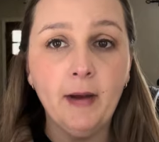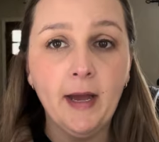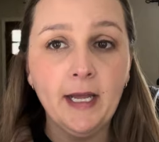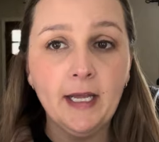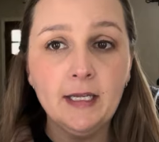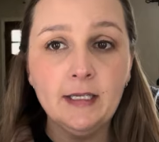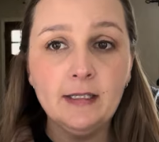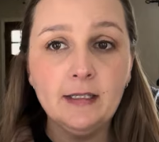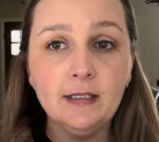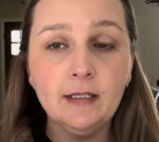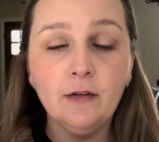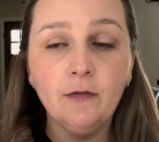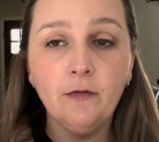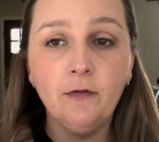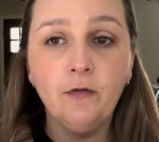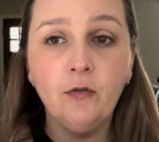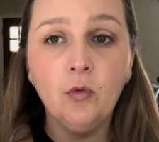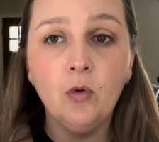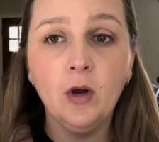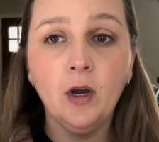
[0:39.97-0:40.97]
base
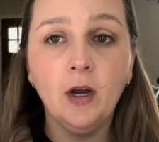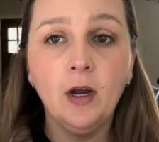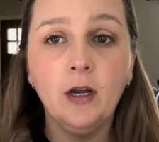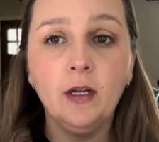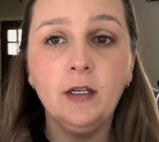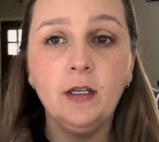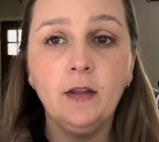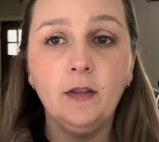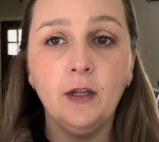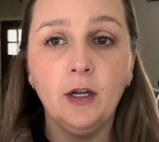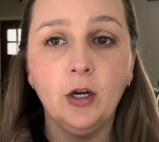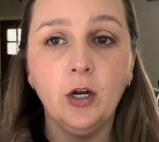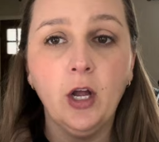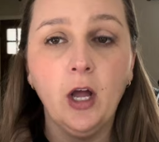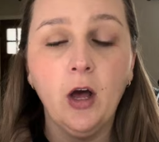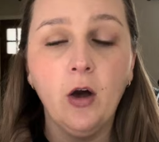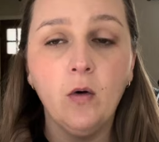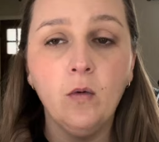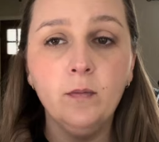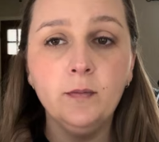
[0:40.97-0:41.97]
for their
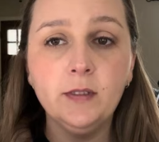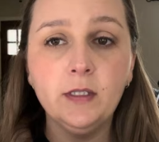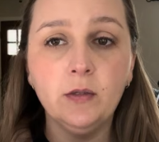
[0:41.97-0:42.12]
comb.